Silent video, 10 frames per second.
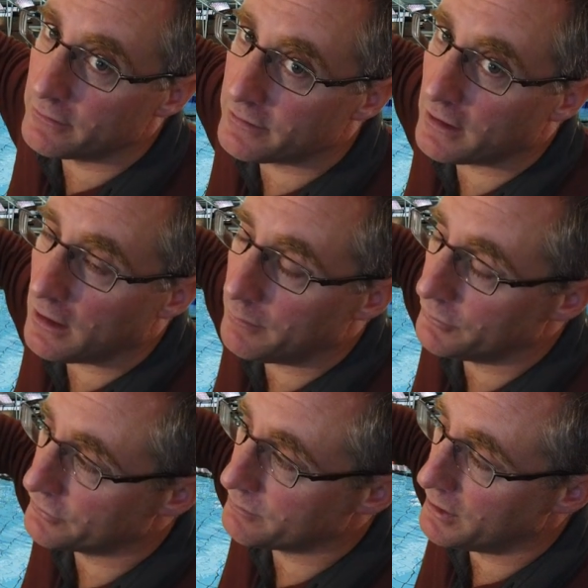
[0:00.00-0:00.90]
single arm, you're
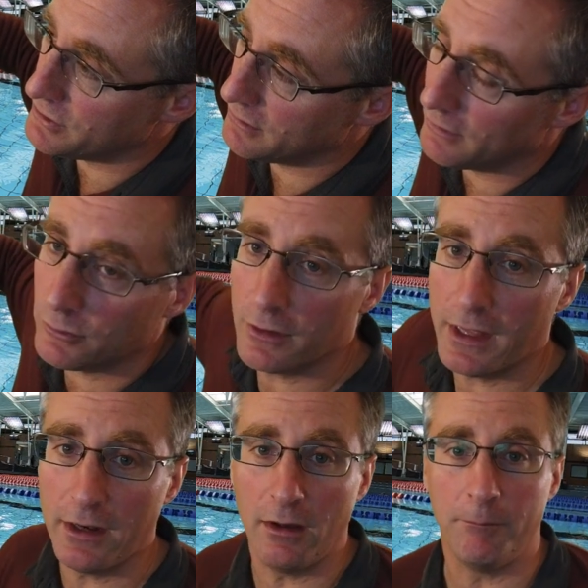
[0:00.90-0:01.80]
just imagining you haven't got that
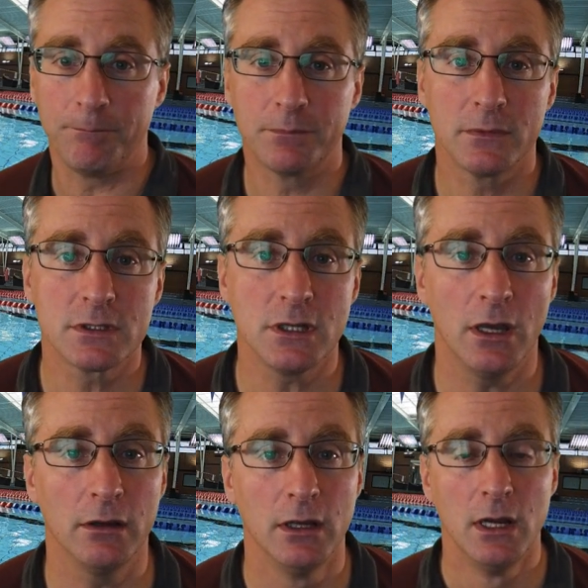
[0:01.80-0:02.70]
arm.
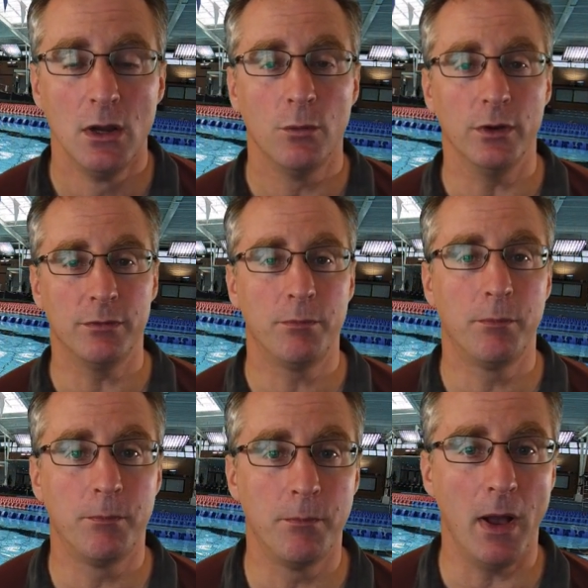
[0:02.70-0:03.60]
So with
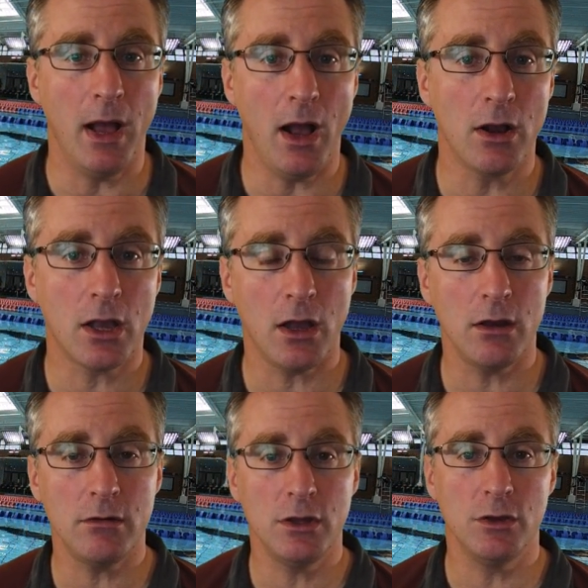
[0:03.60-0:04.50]

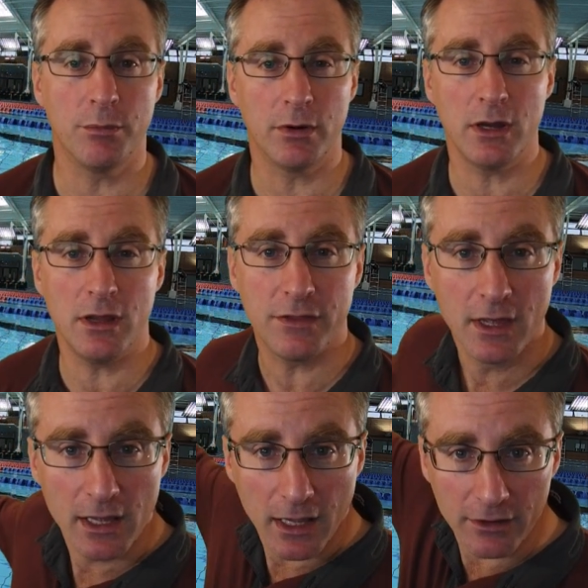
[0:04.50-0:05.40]
Unco, you breathe
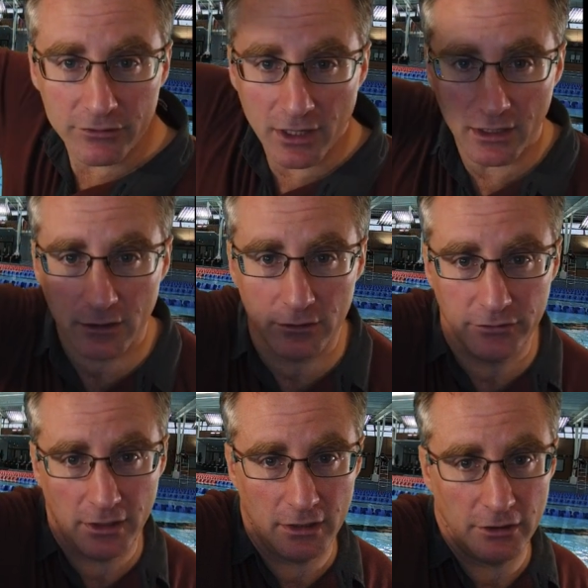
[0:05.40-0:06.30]
as your hand goes
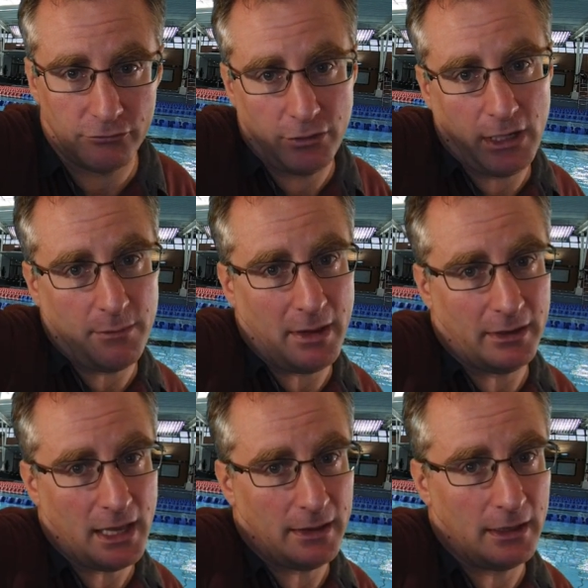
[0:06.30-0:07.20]
in, and it's really about
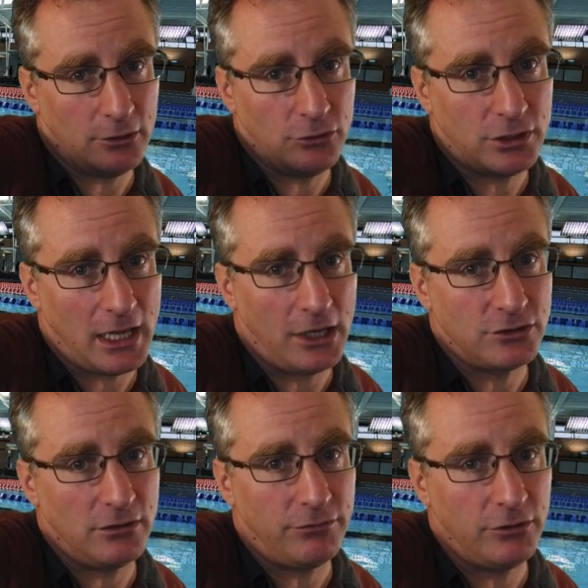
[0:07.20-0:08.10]
getting that good catch at
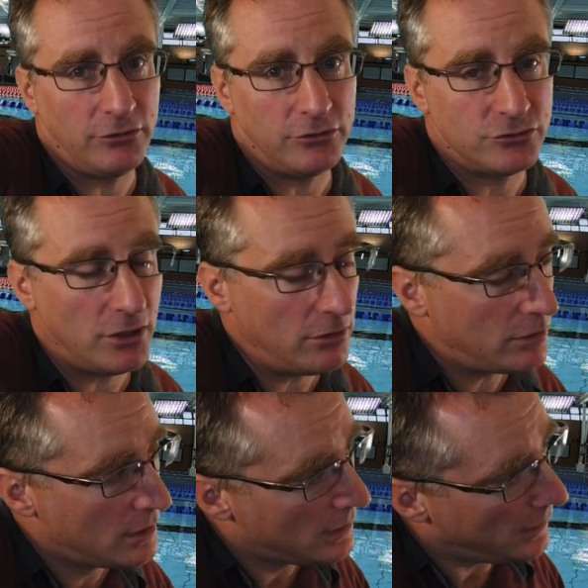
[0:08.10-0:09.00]
the front of the stroke
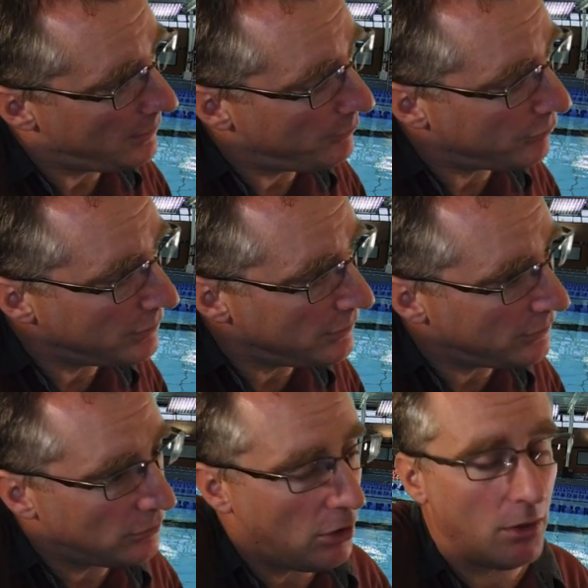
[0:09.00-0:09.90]
and then breathing
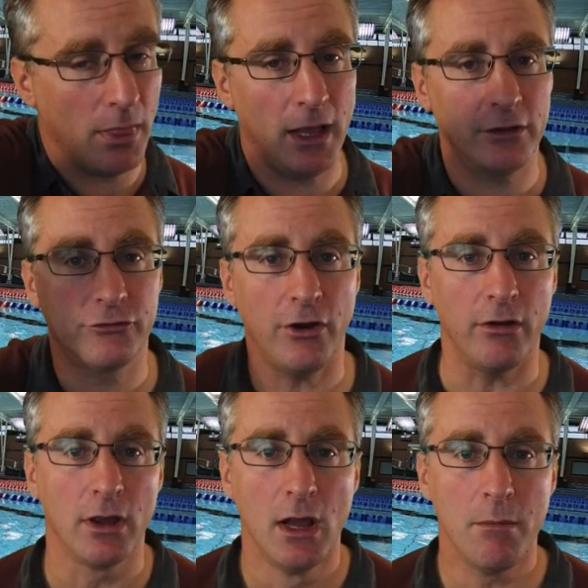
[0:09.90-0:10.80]
on that stroke.
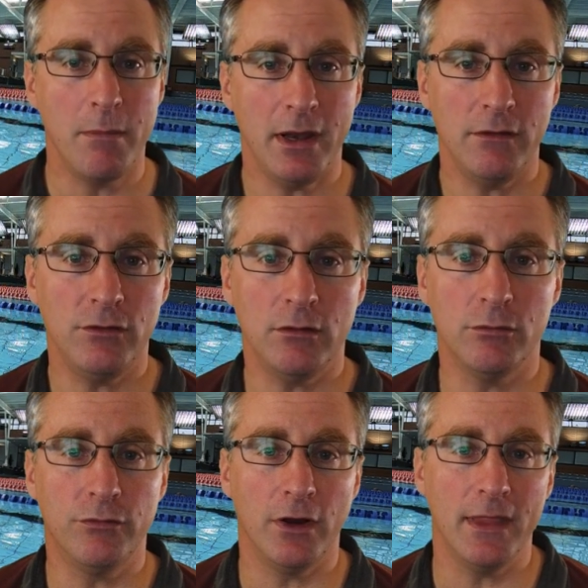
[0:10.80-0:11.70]
Many of you will
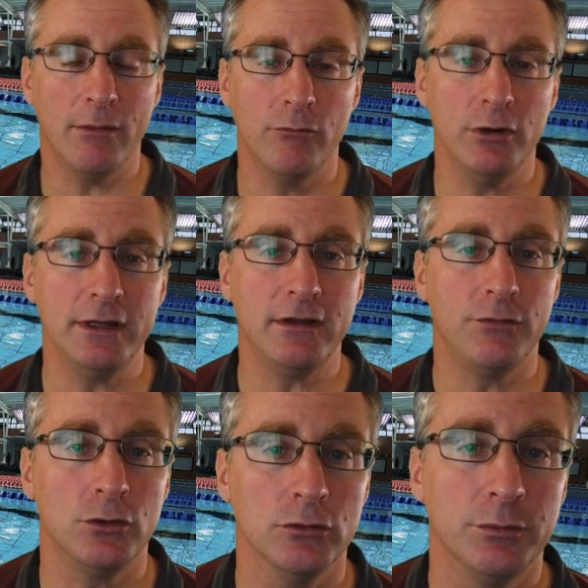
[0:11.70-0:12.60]
find that one really
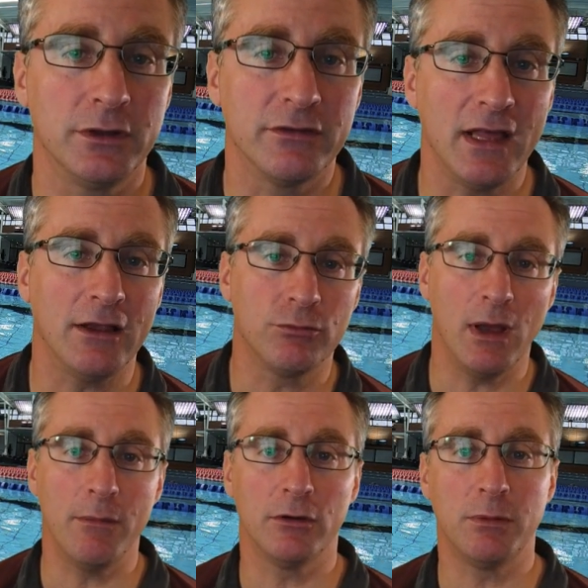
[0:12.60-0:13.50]
difficult because that's where
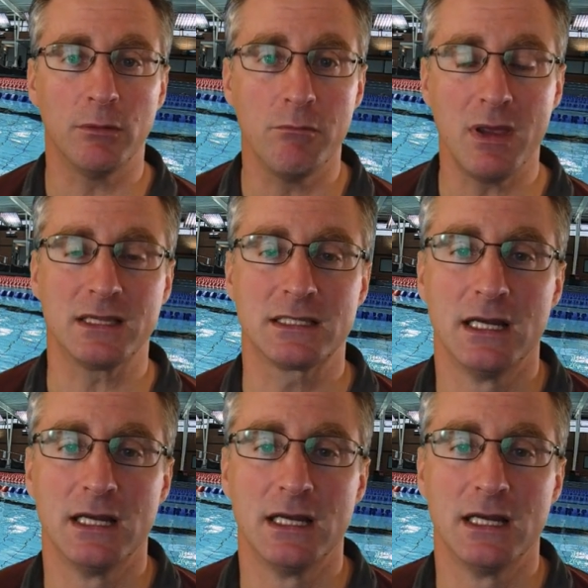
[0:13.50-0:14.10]
most people miss